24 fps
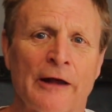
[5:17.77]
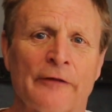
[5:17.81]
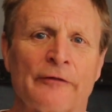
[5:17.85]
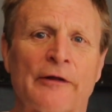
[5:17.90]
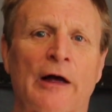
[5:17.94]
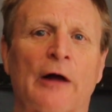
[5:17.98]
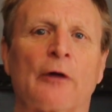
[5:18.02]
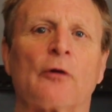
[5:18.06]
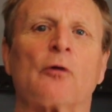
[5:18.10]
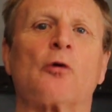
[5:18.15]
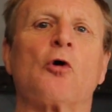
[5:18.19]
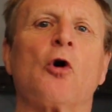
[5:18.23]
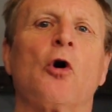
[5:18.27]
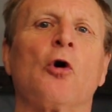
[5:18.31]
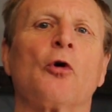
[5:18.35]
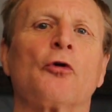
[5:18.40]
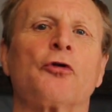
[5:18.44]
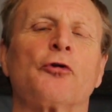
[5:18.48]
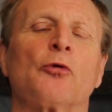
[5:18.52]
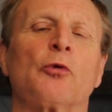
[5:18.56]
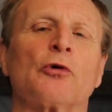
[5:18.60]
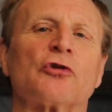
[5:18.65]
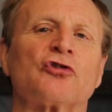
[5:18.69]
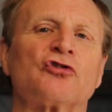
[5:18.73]
that go
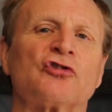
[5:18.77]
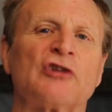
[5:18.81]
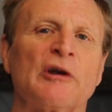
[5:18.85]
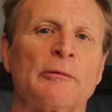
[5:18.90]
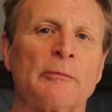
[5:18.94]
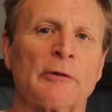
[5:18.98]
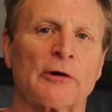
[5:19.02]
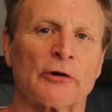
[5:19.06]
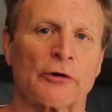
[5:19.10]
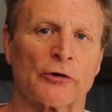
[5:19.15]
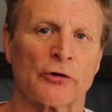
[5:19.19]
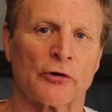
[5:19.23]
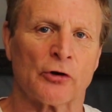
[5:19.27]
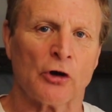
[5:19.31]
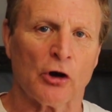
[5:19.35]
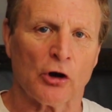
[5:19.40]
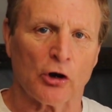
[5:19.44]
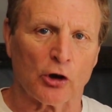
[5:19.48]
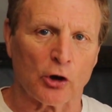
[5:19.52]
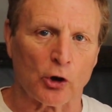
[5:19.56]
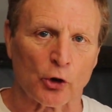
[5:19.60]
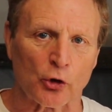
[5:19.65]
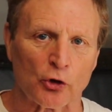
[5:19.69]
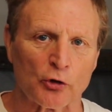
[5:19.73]
through a similar
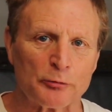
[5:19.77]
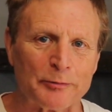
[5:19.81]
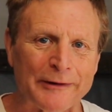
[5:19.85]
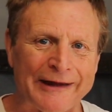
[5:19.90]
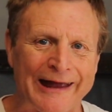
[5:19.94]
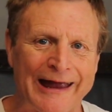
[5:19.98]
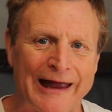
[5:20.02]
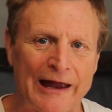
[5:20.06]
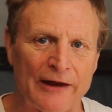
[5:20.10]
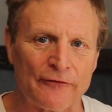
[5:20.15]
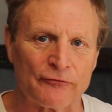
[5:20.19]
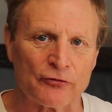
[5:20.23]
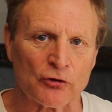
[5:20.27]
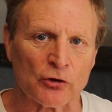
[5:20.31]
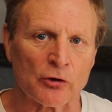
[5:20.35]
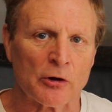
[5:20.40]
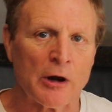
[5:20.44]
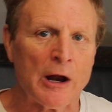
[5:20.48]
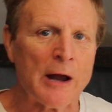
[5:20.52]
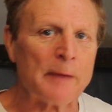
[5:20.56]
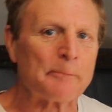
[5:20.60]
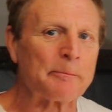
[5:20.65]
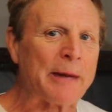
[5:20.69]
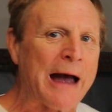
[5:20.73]
learned behavior
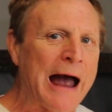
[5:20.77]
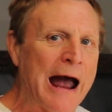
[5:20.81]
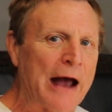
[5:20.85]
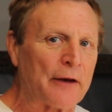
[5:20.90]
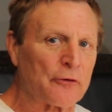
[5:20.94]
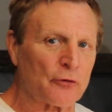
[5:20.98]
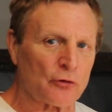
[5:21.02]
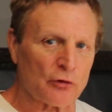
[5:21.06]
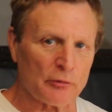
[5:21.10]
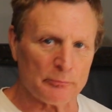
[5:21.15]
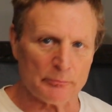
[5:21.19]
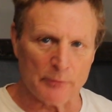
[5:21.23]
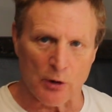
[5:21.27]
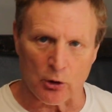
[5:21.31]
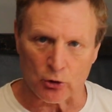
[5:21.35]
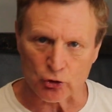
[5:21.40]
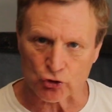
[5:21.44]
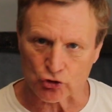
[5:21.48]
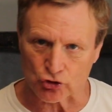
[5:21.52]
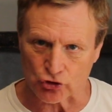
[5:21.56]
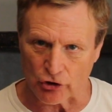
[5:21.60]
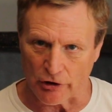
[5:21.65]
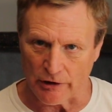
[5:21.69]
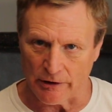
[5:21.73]
pattern of
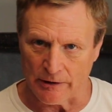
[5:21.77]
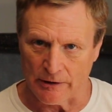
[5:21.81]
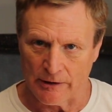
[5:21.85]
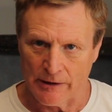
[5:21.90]
motion.